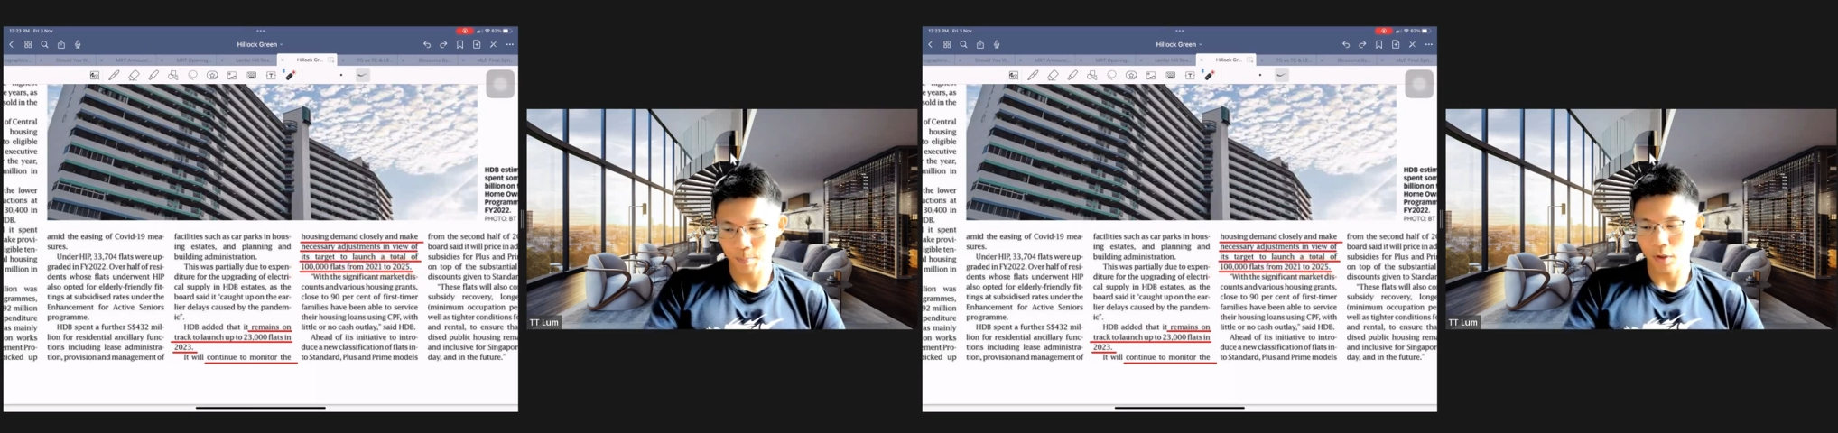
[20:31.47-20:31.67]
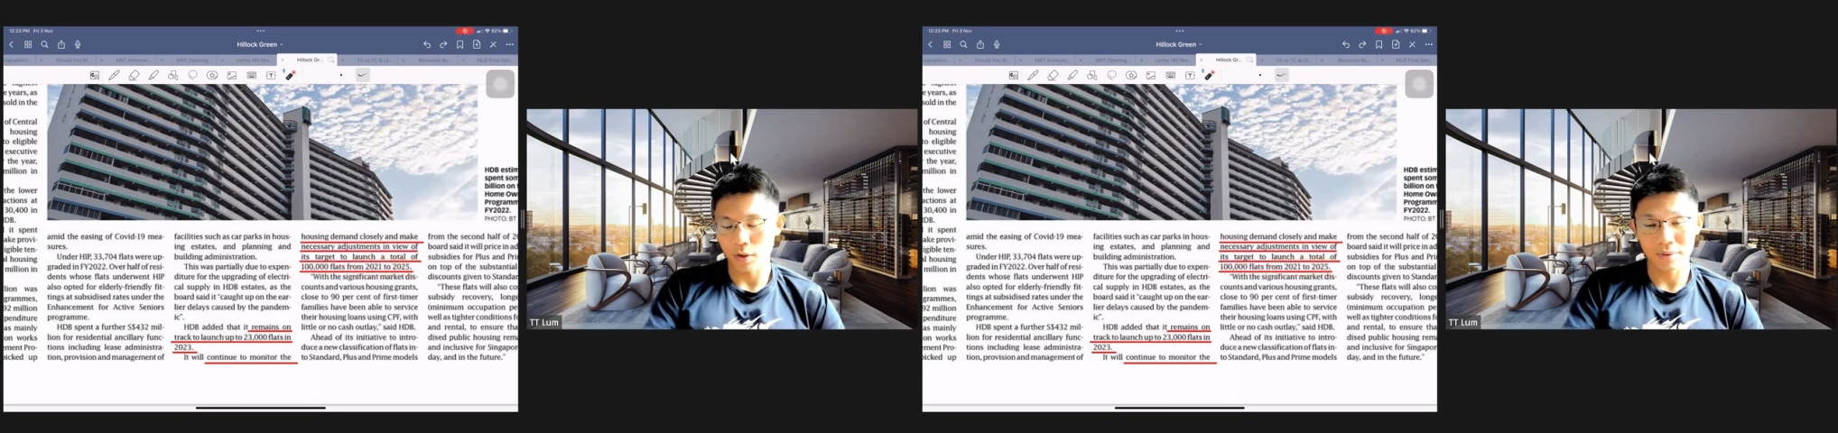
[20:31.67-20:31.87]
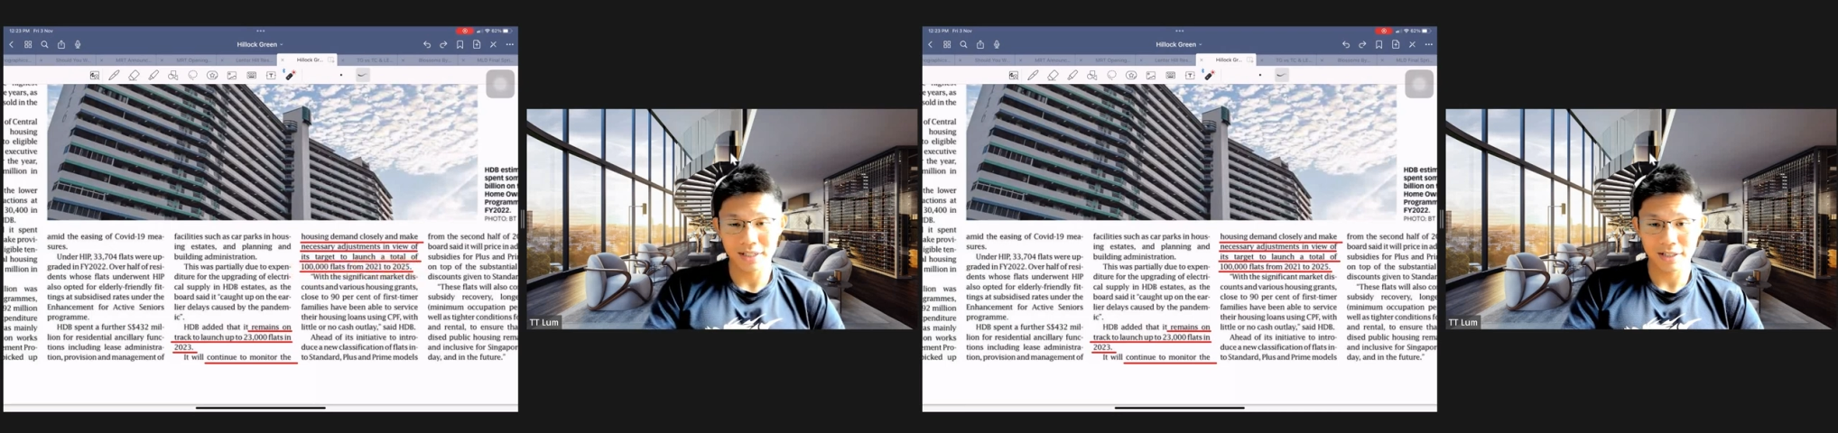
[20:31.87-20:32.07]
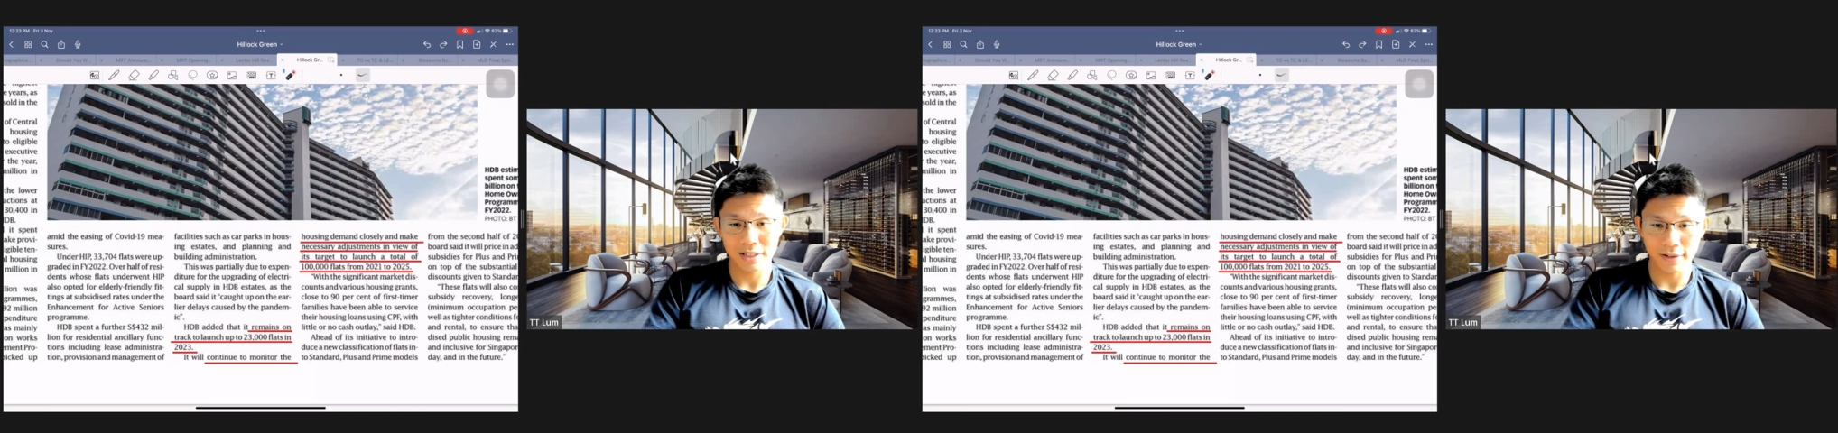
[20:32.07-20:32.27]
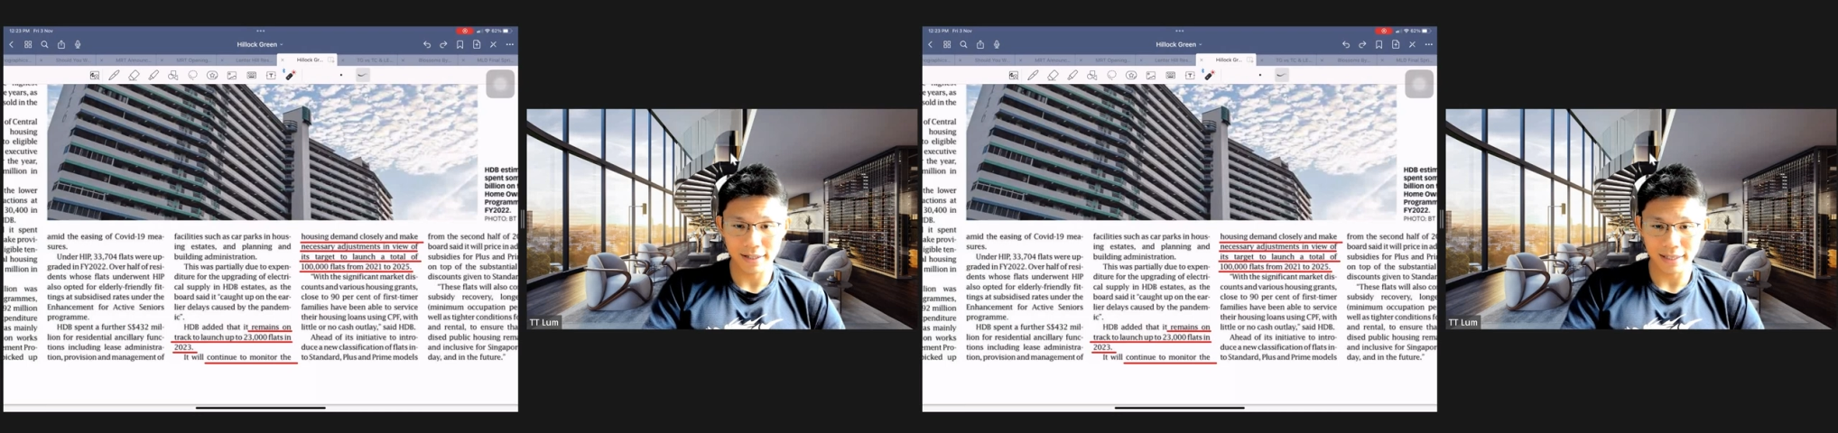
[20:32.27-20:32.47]
all these
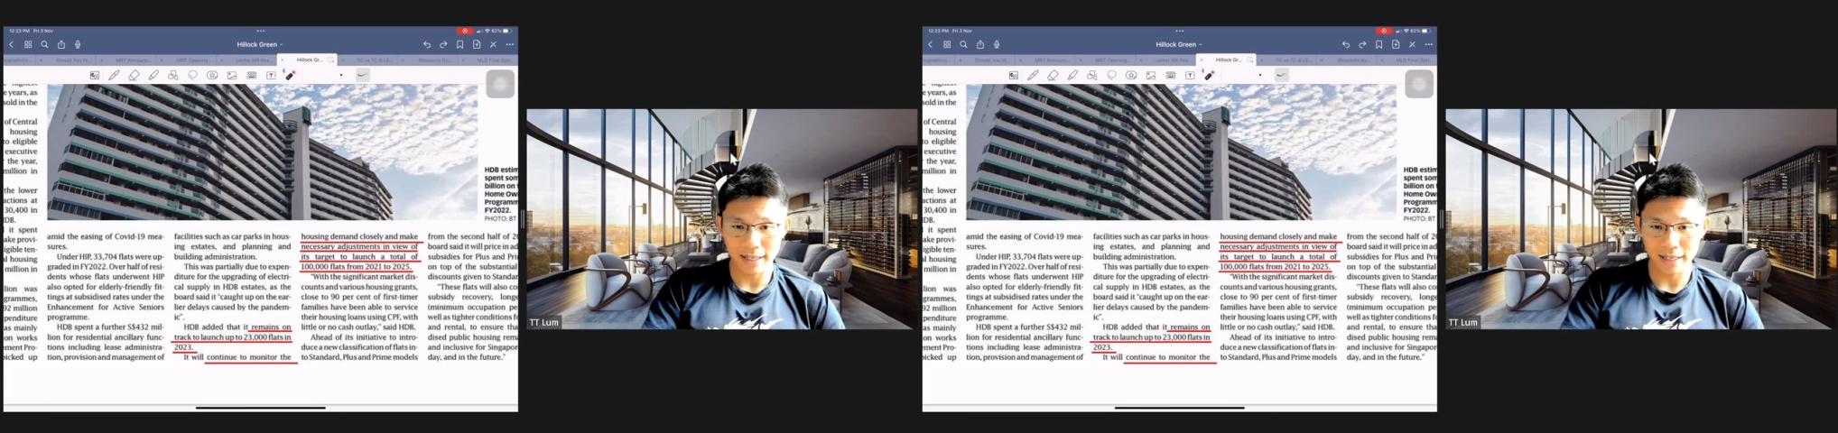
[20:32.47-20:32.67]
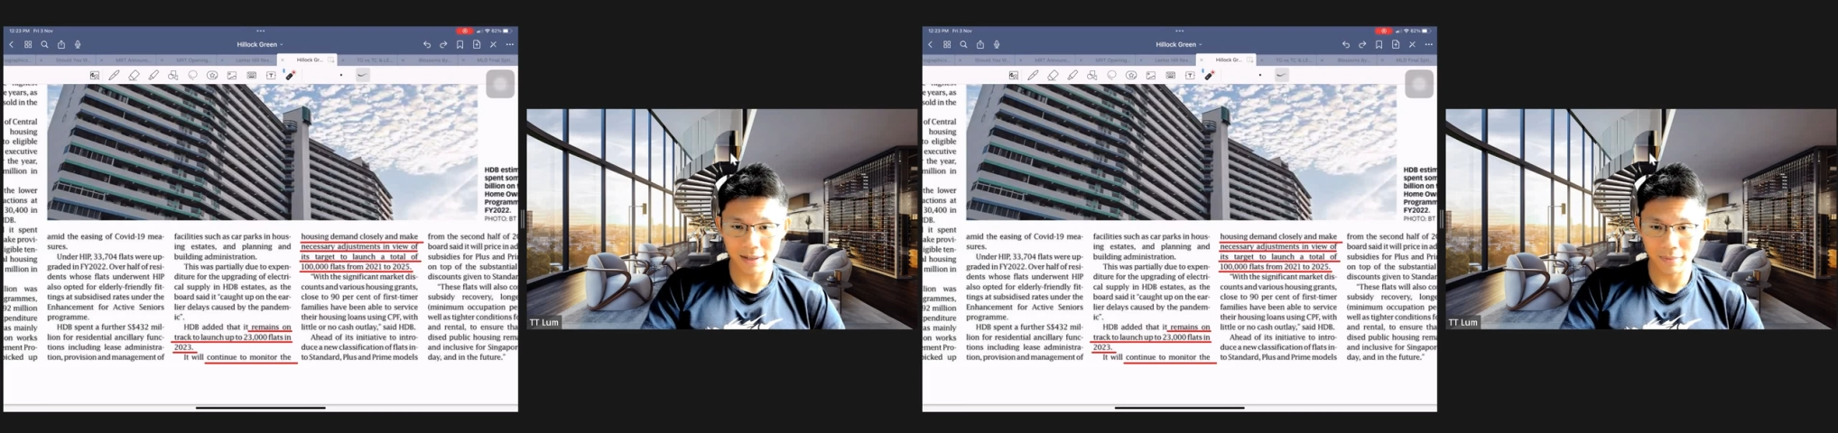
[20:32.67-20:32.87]
flats end up